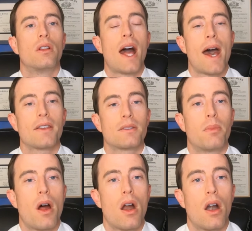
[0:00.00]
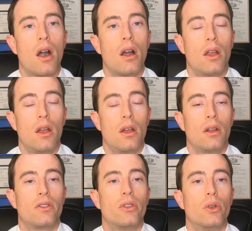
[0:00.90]
last bar
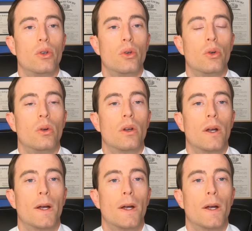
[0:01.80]
to